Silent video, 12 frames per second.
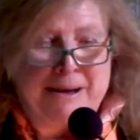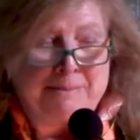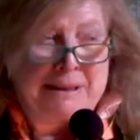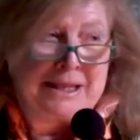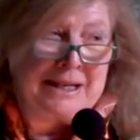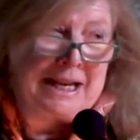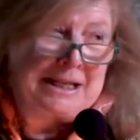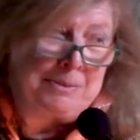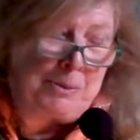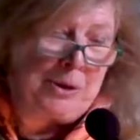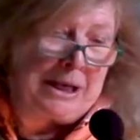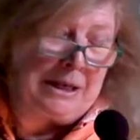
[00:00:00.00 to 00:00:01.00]
But the next
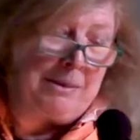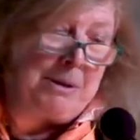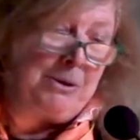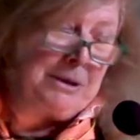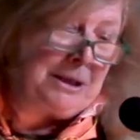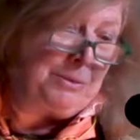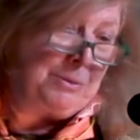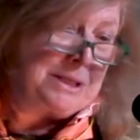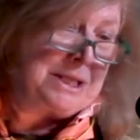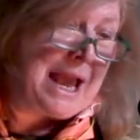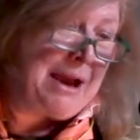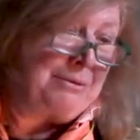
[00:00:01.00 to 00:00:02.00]
morning, Napoleon
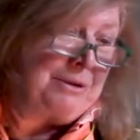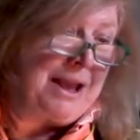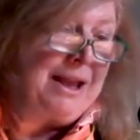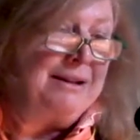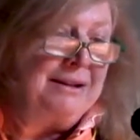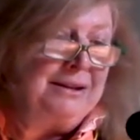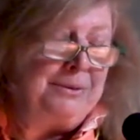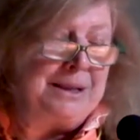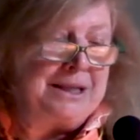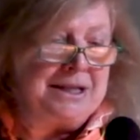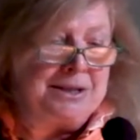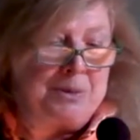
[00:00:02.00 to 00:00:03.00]
was out and Louis
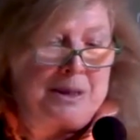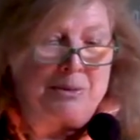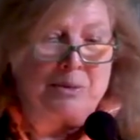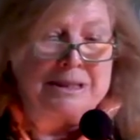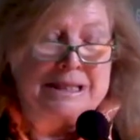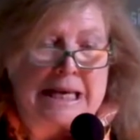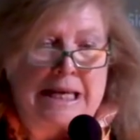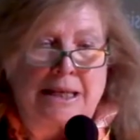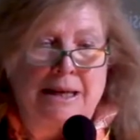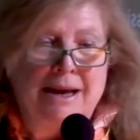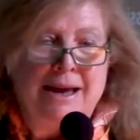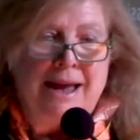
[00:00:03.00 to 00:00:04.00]
XVIII was
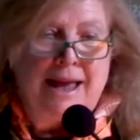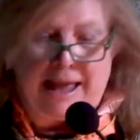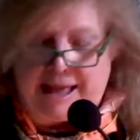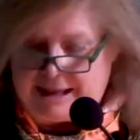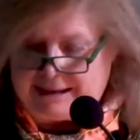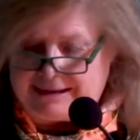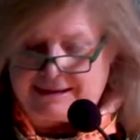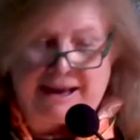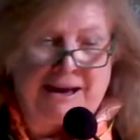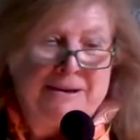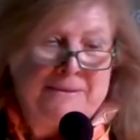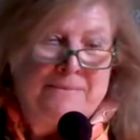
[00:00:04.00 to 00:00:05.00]
in, and
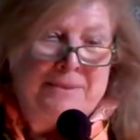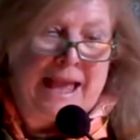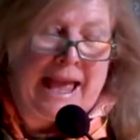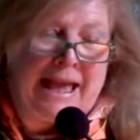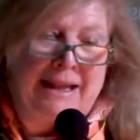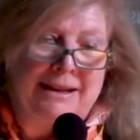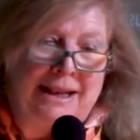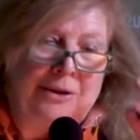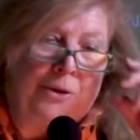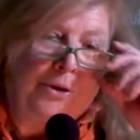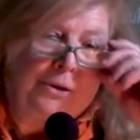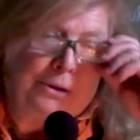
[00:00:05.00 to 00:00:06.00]
uh, and it
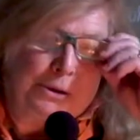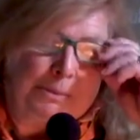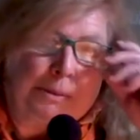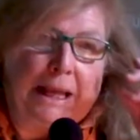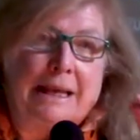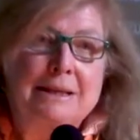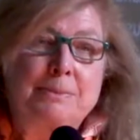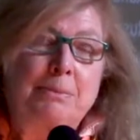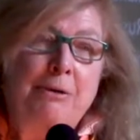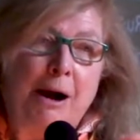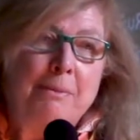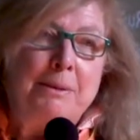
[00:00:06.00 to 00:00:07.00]
all took place
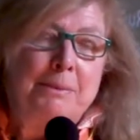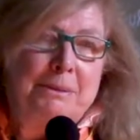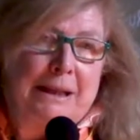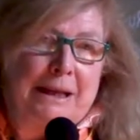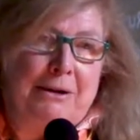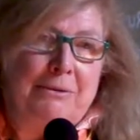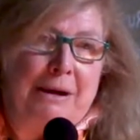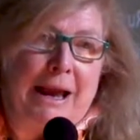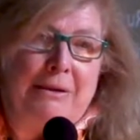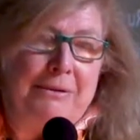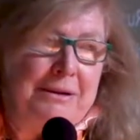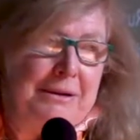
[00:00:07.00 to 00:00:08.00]
probably
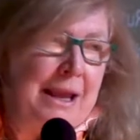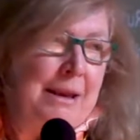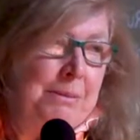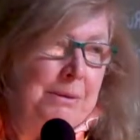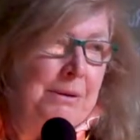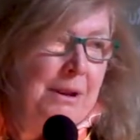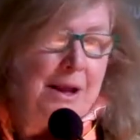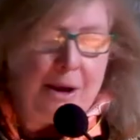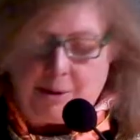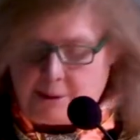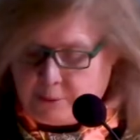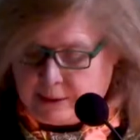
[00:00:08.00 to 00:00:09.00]
around a table
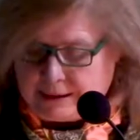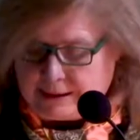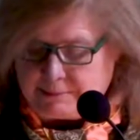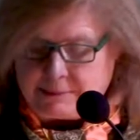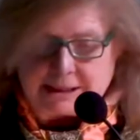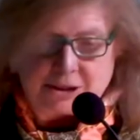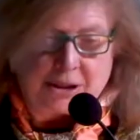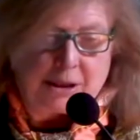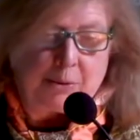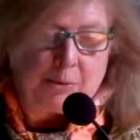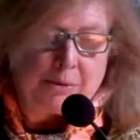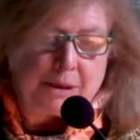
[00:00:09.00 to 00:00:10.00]
with a, much
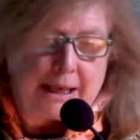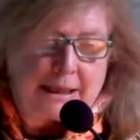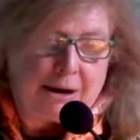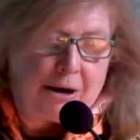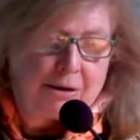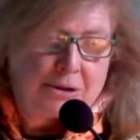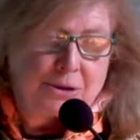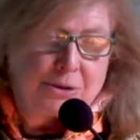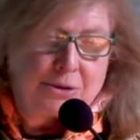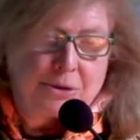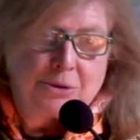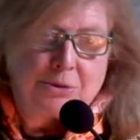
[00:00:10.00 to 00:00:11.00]
like our
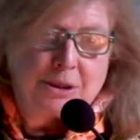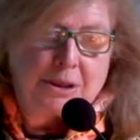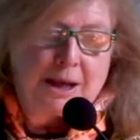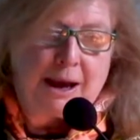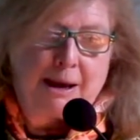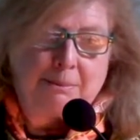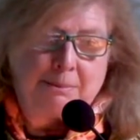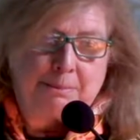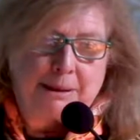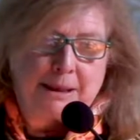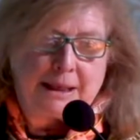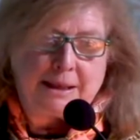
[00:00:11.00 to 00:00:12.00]
Surtout de Table,
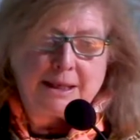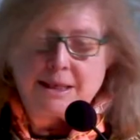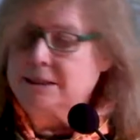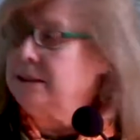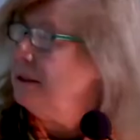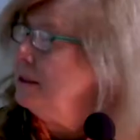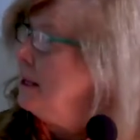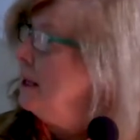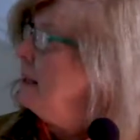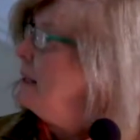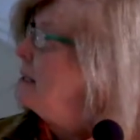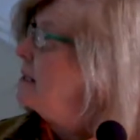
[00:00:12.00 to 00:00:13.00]
but in this
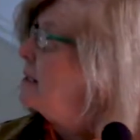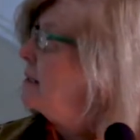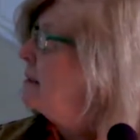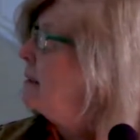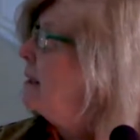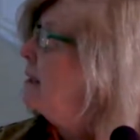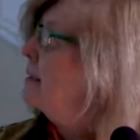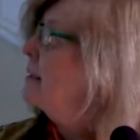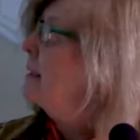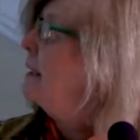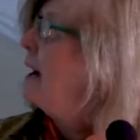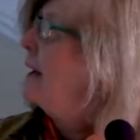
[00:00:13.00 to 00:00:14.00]
in this is
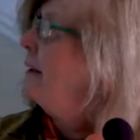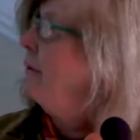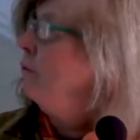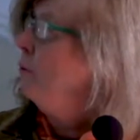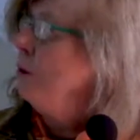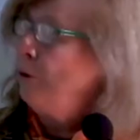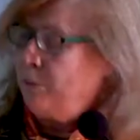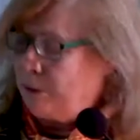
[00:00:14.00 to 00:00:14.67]
the kind of room